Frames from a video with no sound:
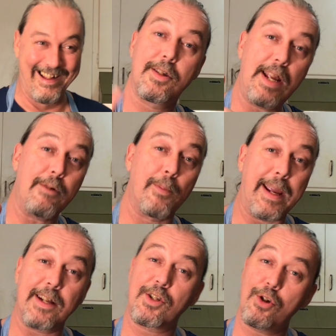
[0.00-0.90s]
Today we're
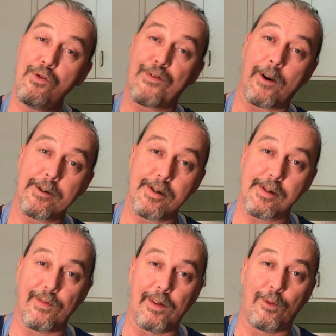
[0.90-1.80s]
making 2
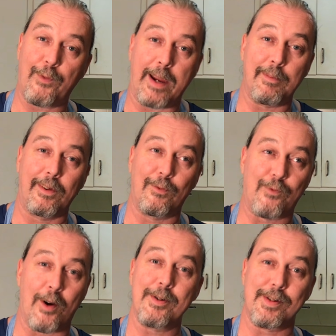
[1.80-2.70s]
versions of this famous
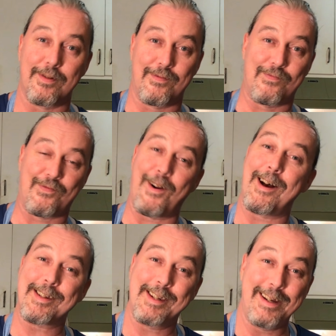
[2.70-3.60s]
frozen
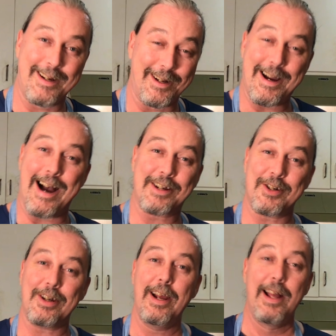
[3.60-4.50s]
Frosty
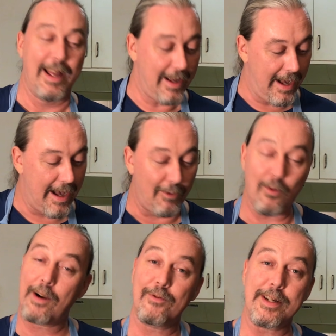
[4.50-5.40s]
concoction.
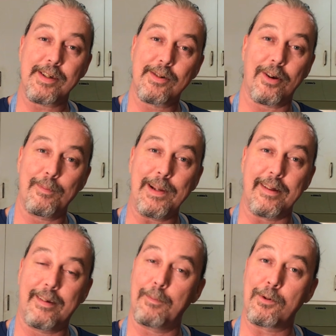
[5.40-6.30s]
One of which is going to be
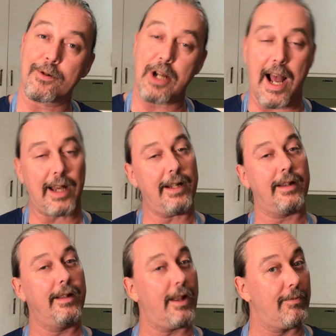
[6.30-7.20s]
the typical chocolate,
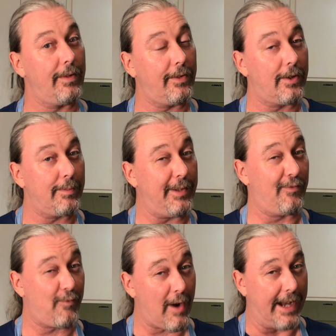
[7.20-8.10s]
and the other one is going to be
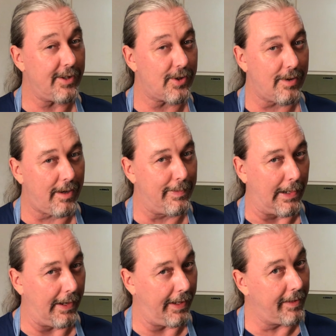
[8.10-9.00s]
fresh strawberry.